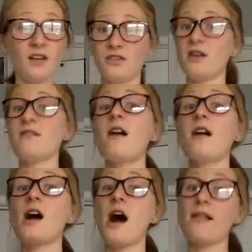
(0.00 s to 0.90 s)
there
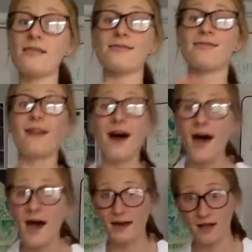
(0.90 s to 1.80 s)
are a
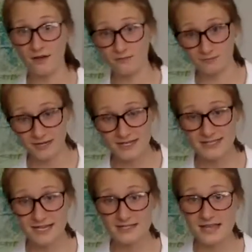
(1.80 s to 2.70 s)
lot of
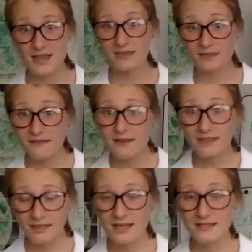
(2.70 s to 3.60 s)
reasons that living
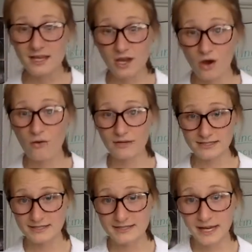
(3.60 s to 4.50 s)
things can go
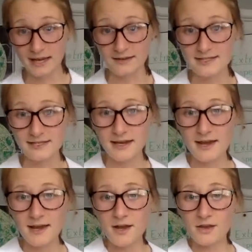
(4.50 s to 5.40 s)
extinct.
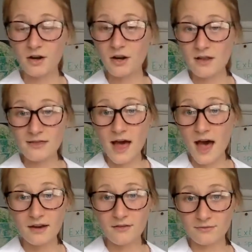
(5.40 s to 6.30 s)
There are a
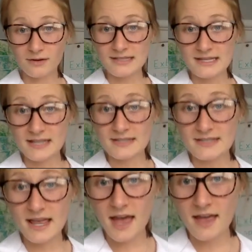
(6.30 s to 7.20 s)
lot of reasons
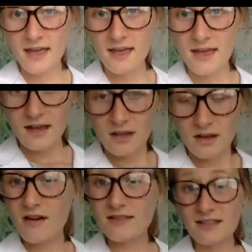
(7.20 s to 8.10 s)
that
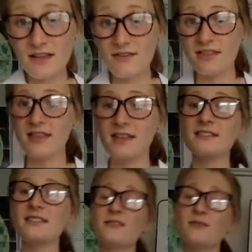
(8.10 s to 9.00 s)
cause living things
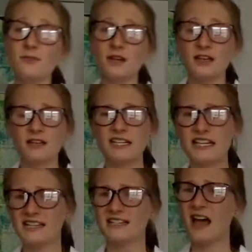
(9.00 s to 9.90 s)
to
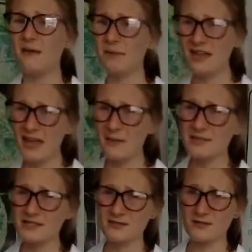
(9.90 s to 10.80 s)
not be able
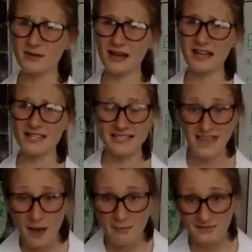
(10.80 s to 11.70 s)
to
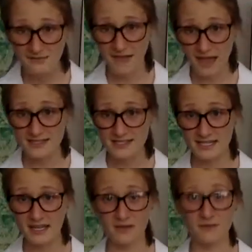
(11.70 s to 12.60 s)
adapt fast
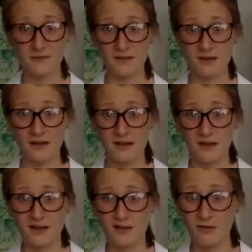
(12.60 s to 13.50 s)
enough
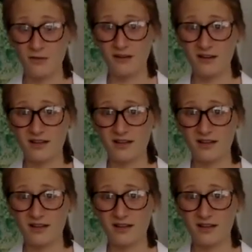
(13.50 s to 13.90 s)
or